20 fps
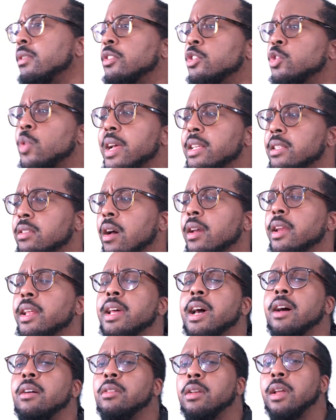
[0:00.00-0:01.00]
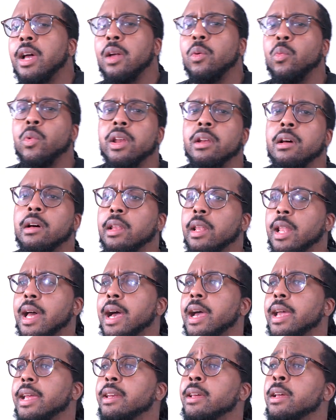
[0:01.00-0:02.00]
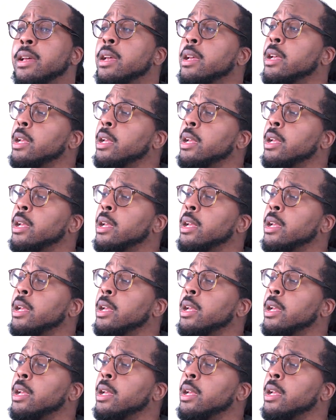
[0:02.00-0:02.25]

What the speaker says: So I sought it out. I went online.